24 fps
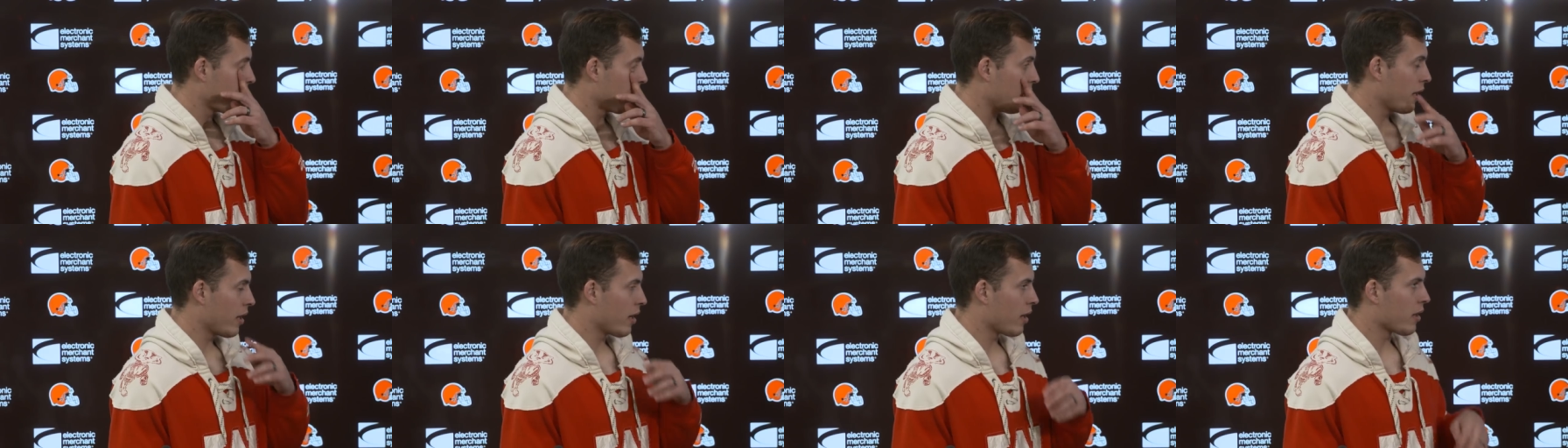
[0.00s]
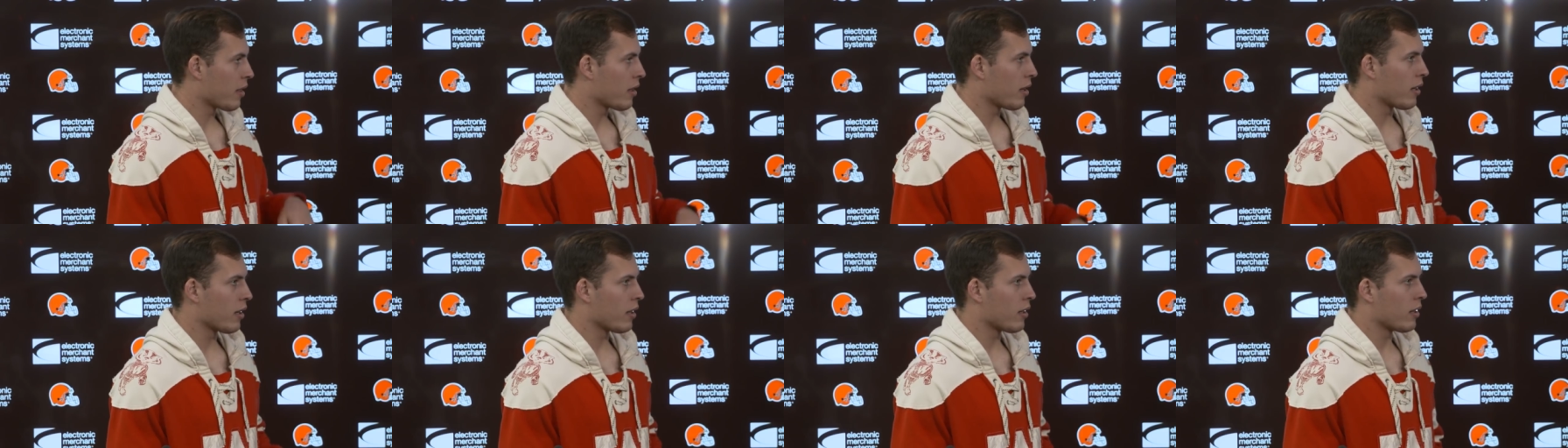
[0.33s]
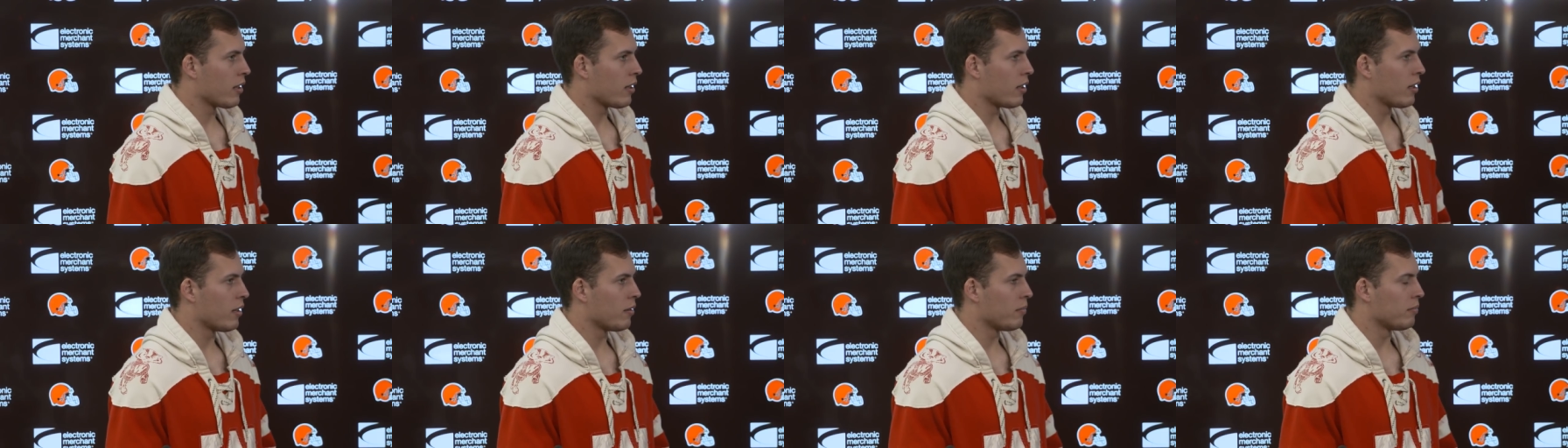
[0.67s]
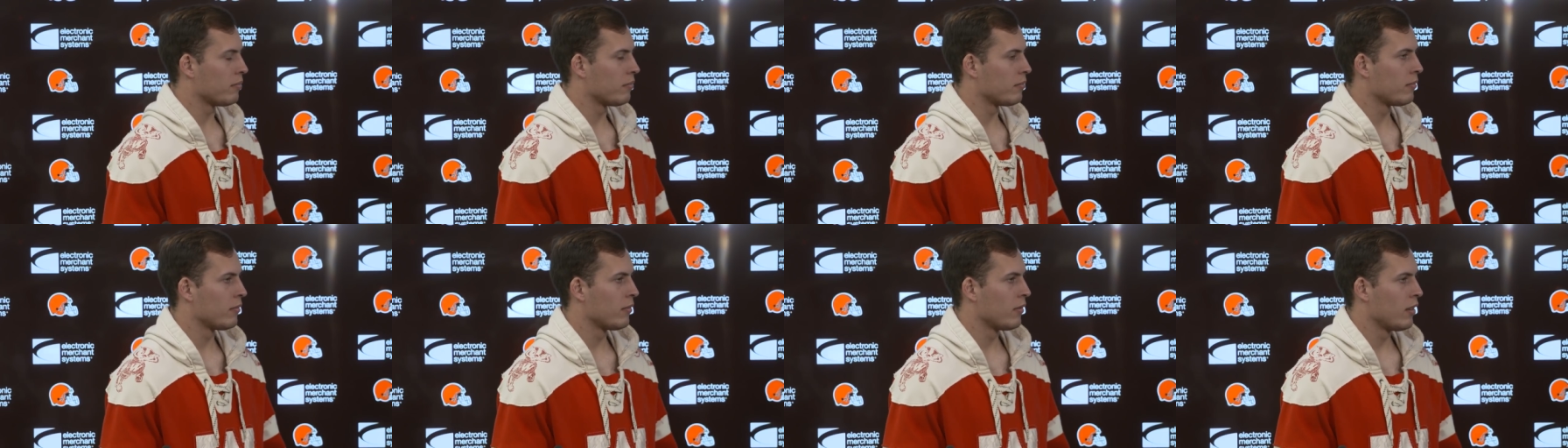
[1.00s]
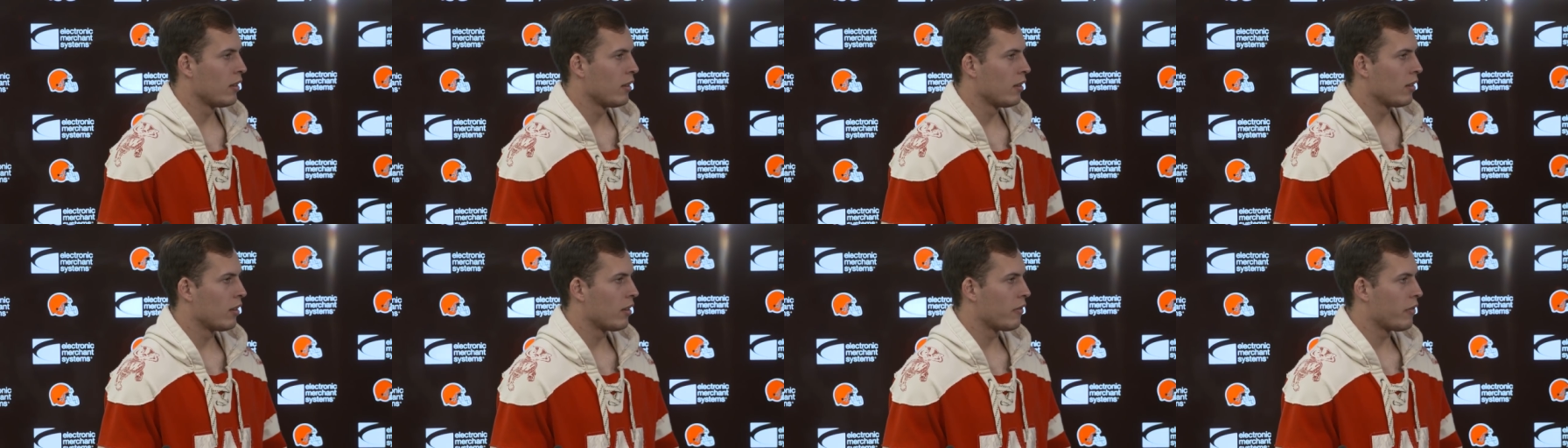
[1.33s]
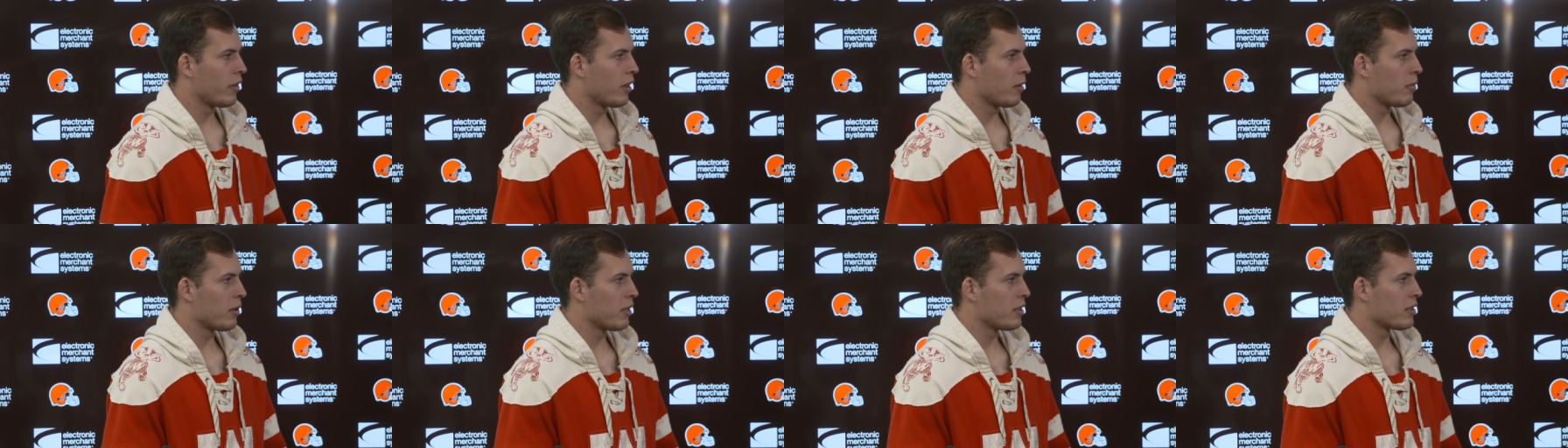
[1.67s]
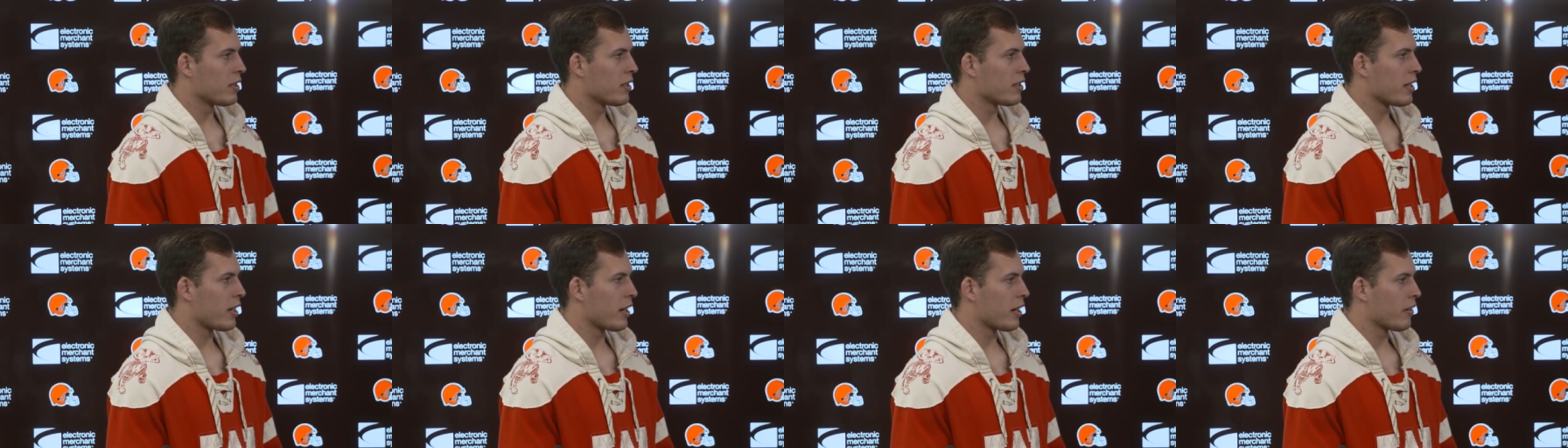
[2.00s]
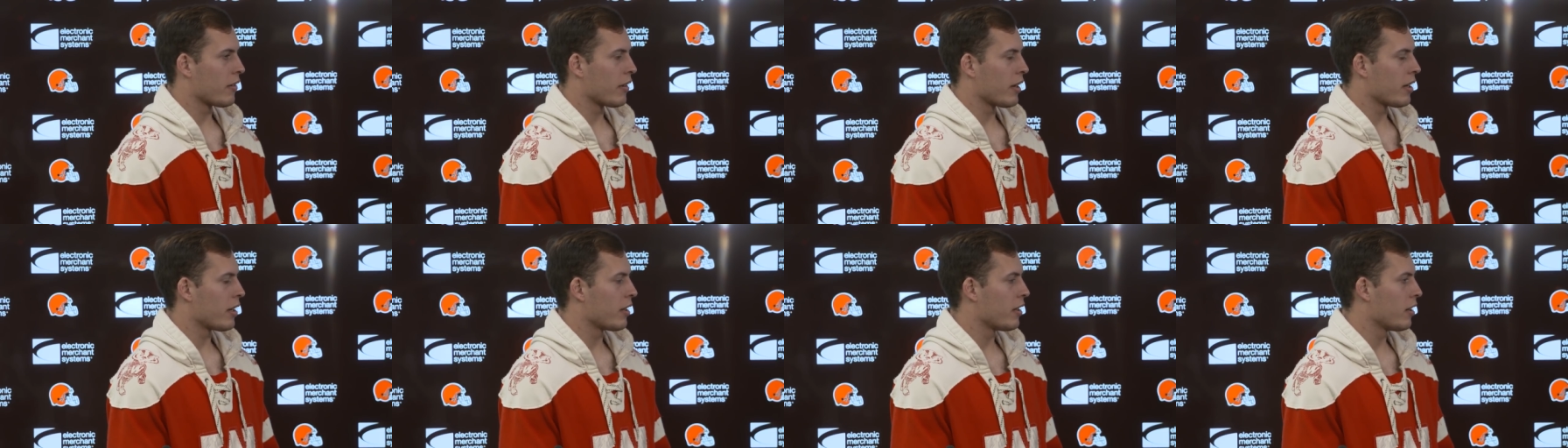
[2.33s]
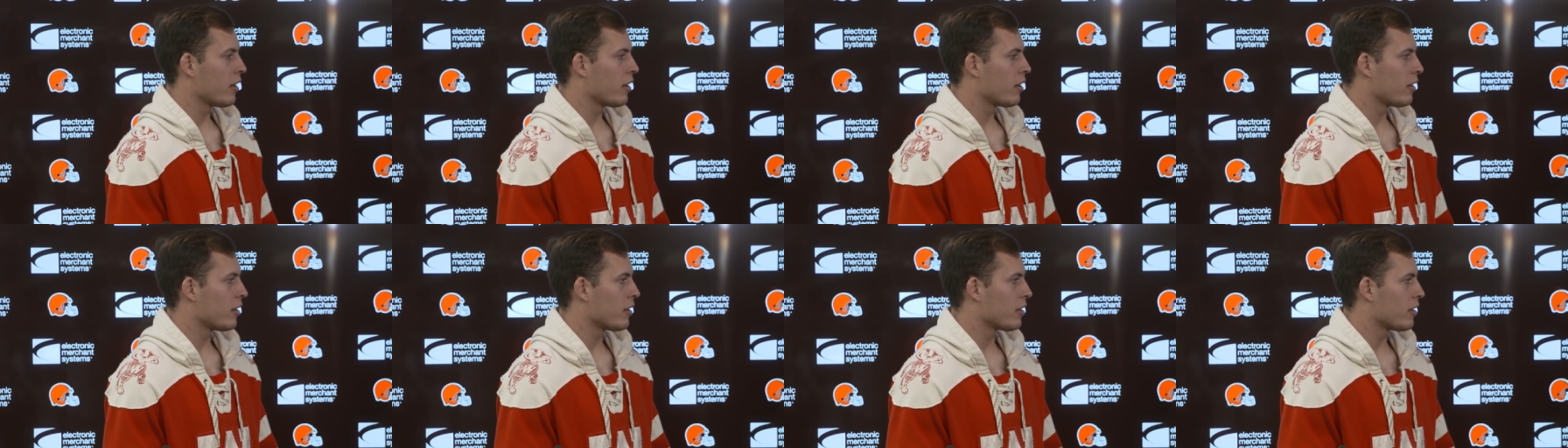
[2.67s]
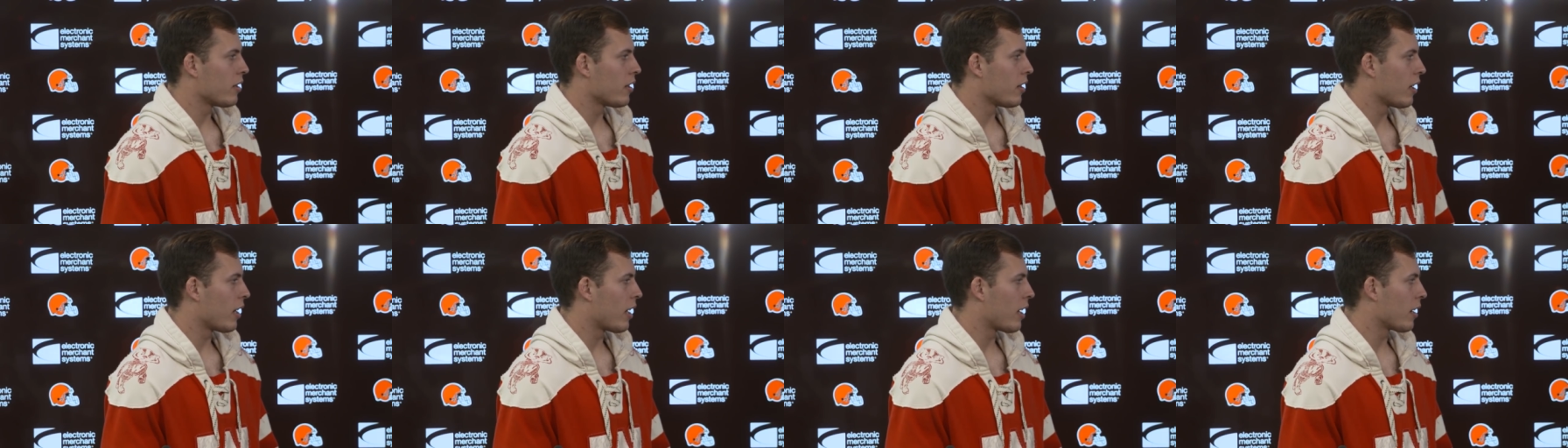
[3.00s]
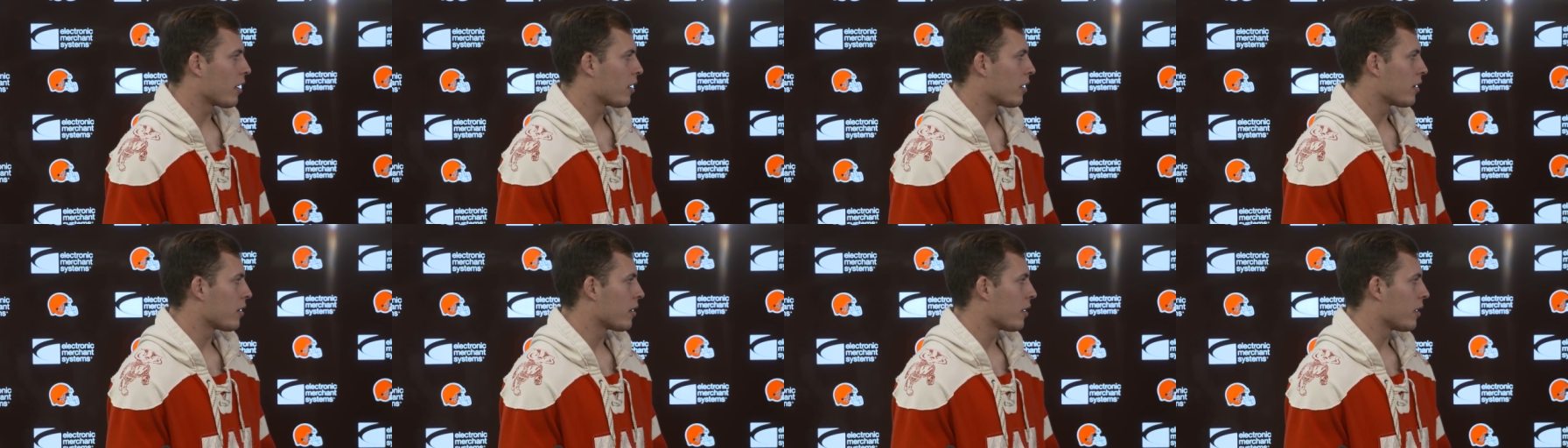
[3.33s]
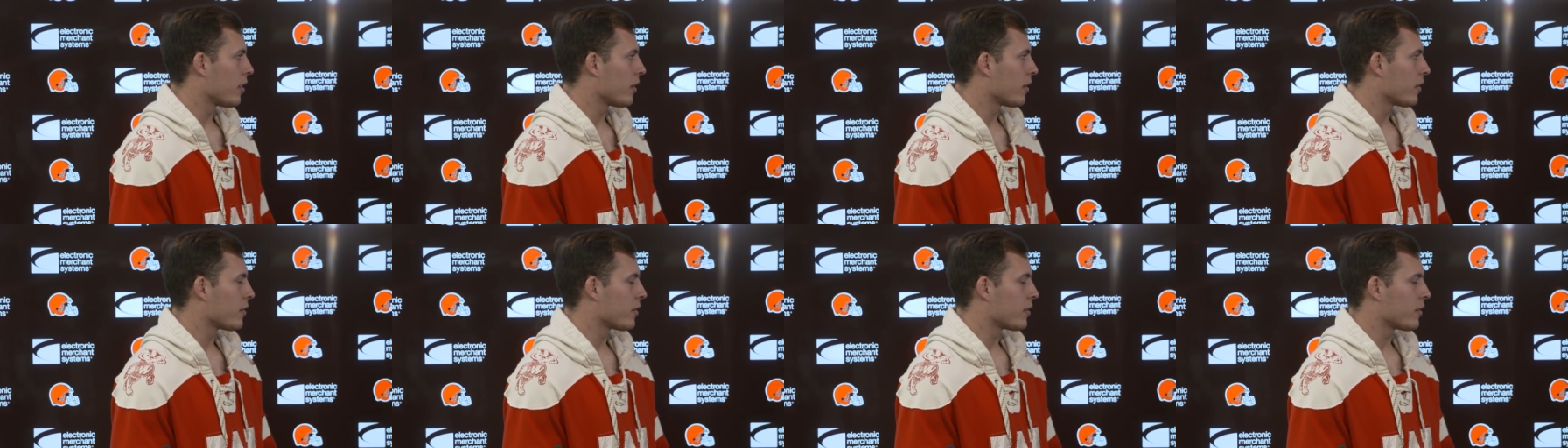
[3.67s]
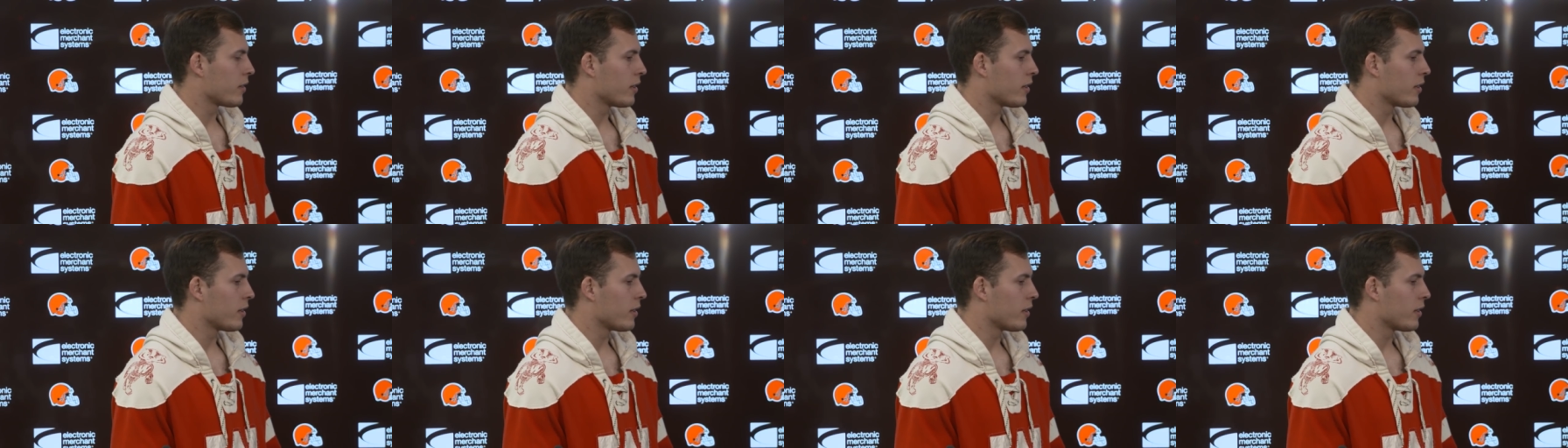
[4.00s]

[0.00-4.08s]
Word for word: Yeah, I think um, well, Philip Lindsay's had a great year and he's done a lot of good things.